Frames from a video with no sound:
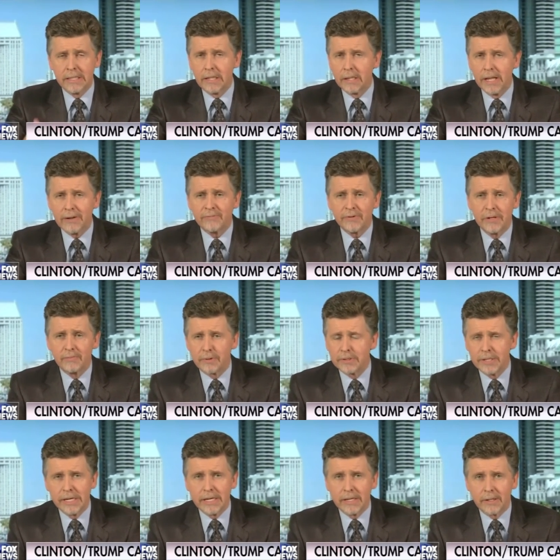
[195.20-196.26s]
the left in
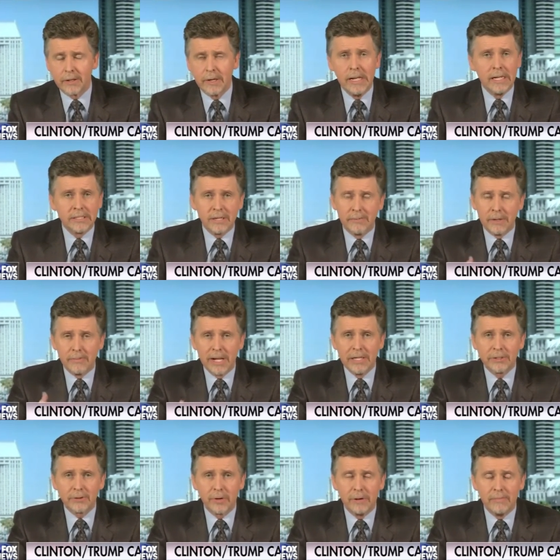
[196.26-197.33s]
particular, some of the
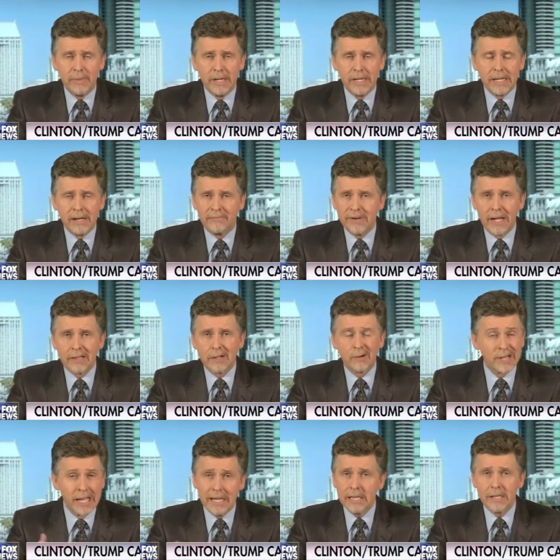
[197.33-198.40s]
mainstream media have not
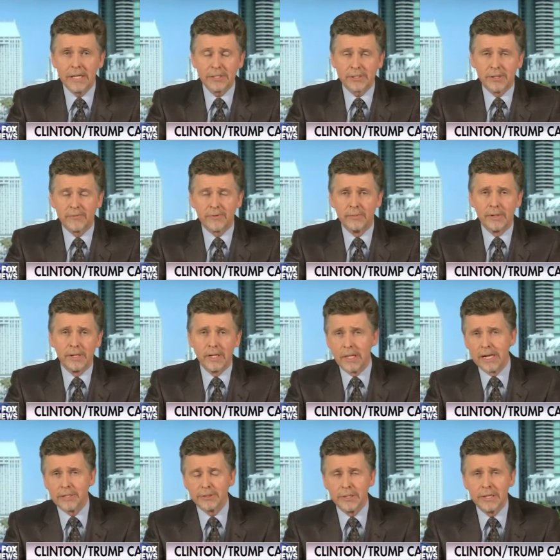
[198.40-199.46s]
learned any lesson from the
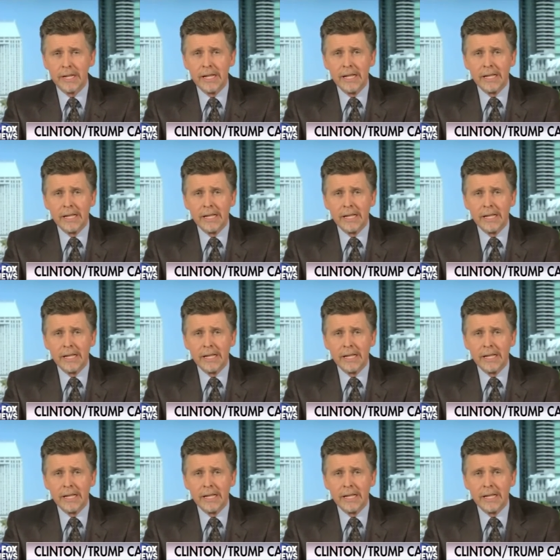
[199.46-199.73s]
election.